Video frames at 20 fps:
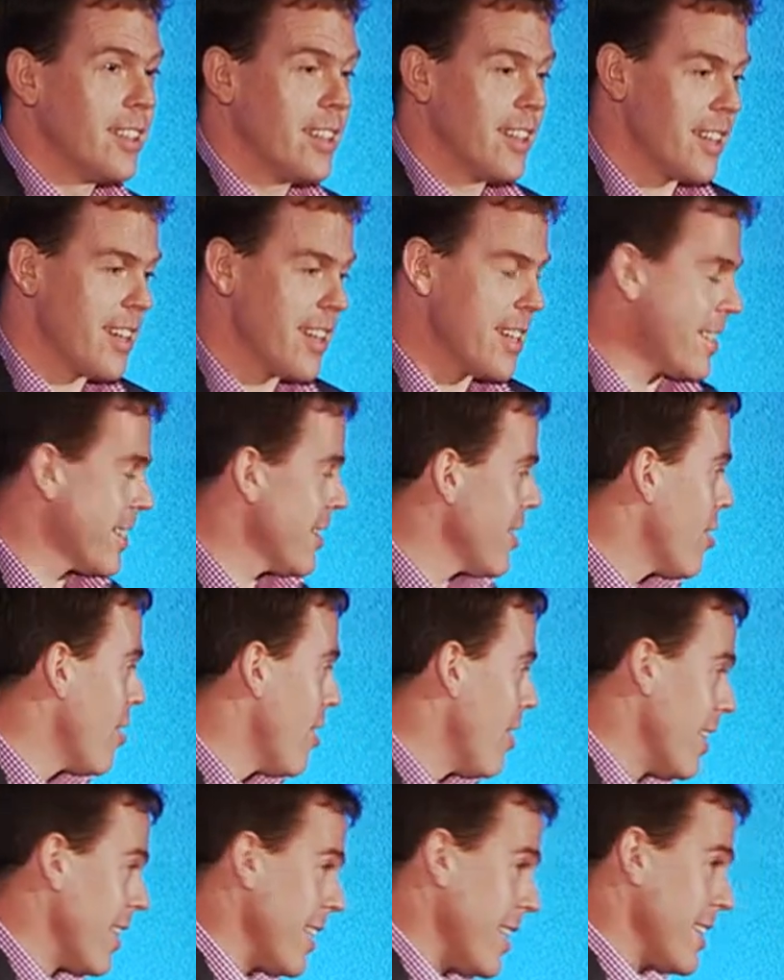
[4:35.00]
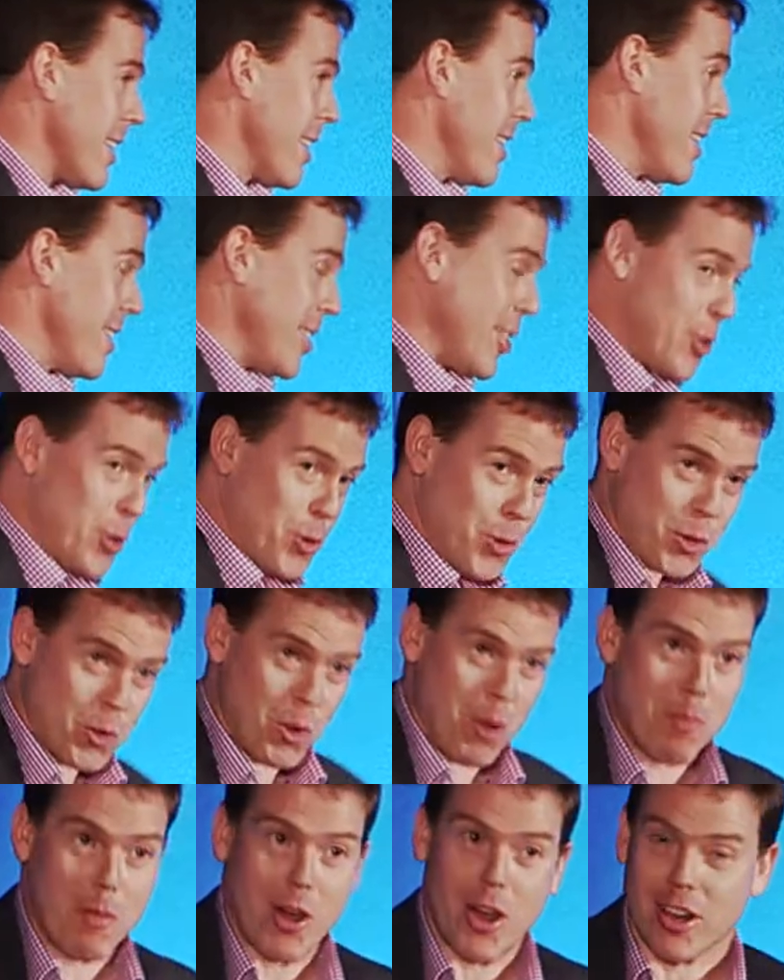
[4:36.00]
I guess not. I guess I need to talk to
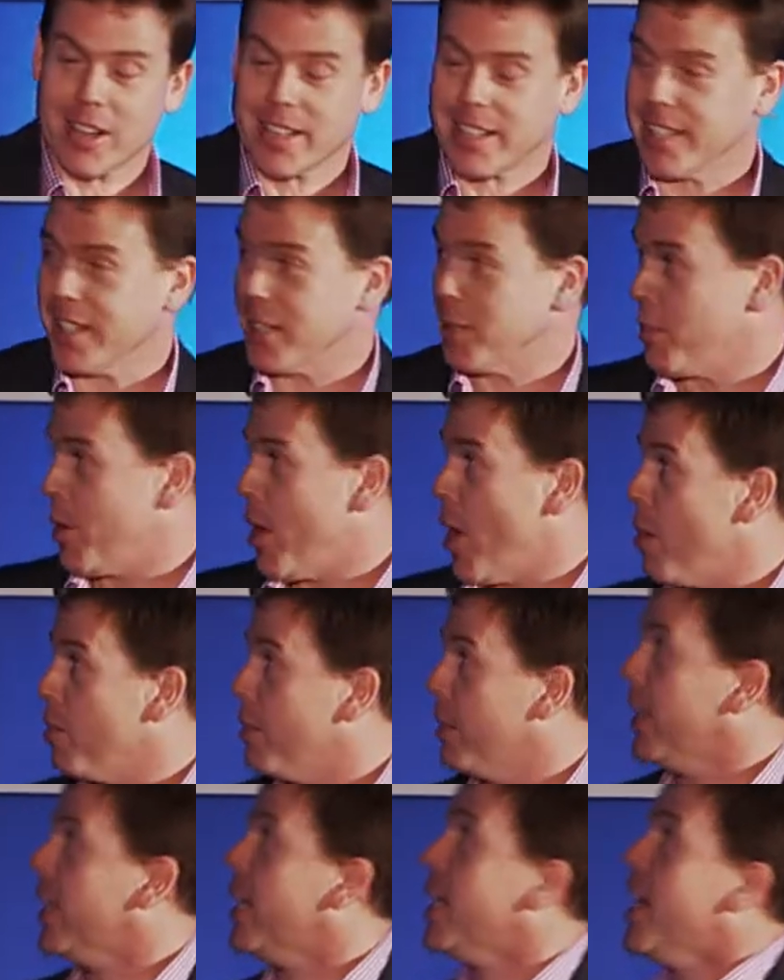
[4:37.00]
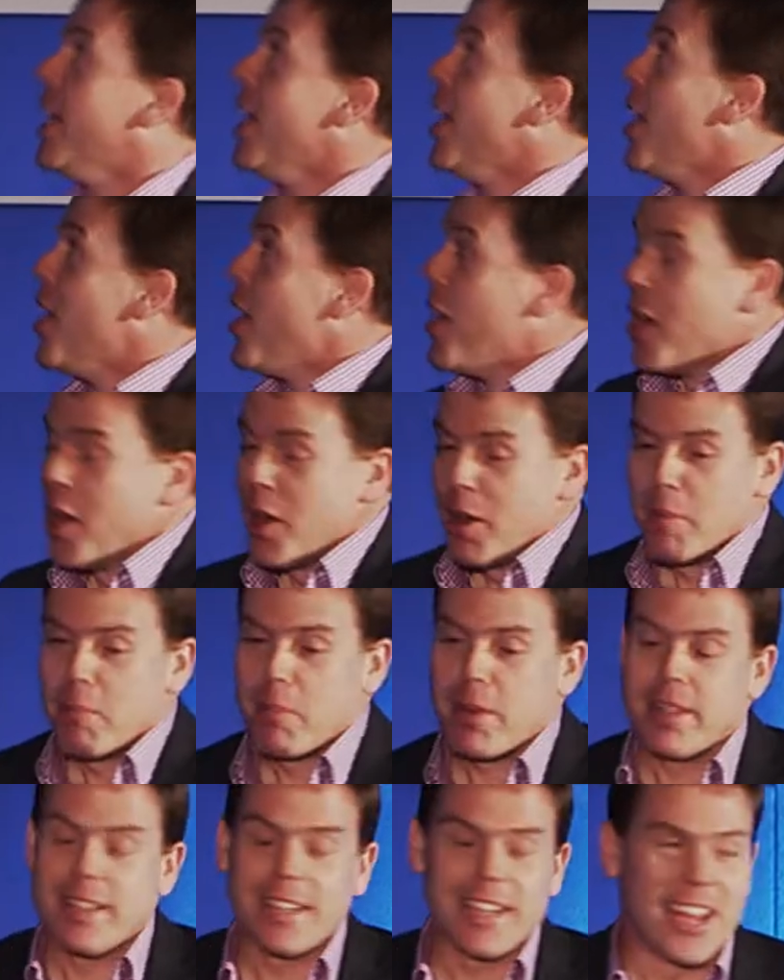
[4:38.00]
our marketing department.
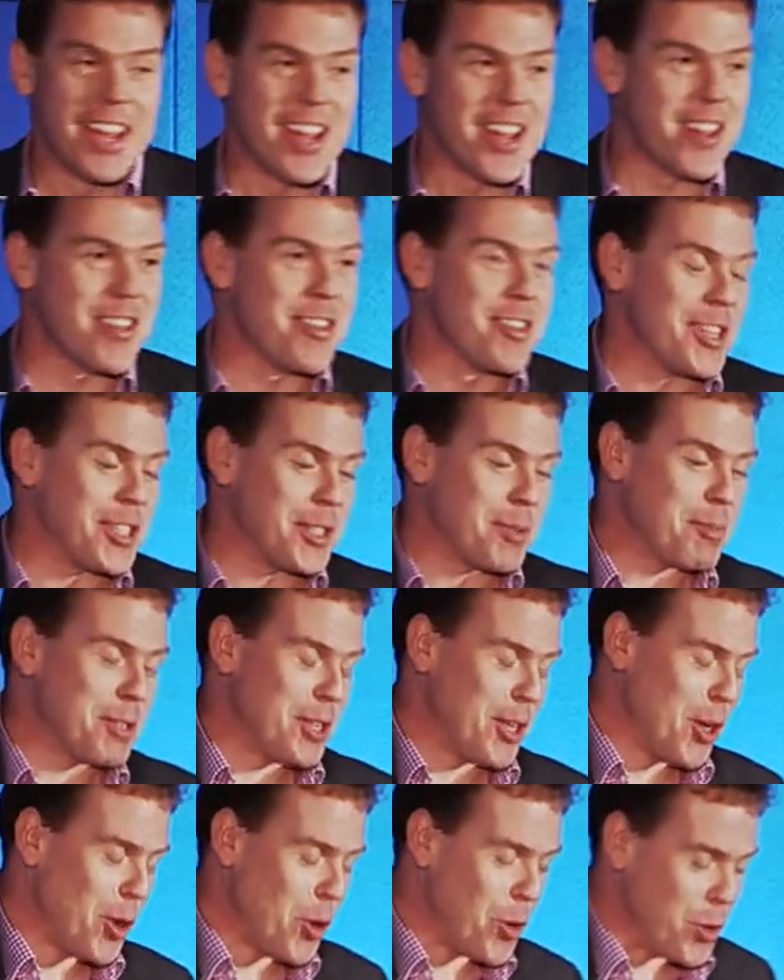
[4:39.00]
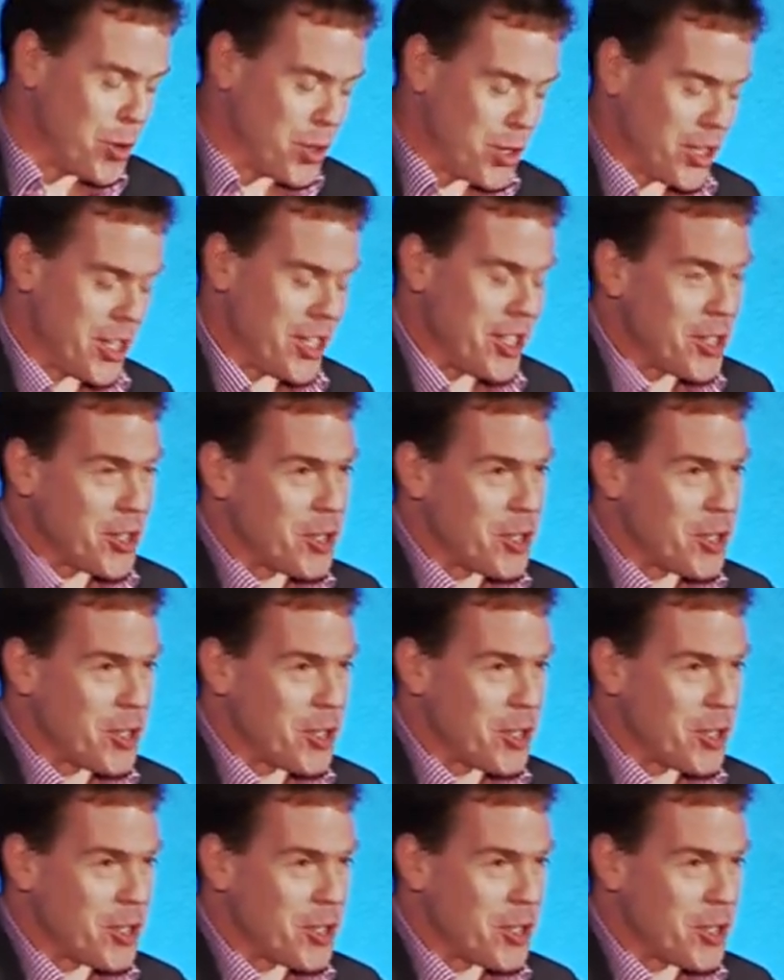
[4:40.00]
But this, this was launched in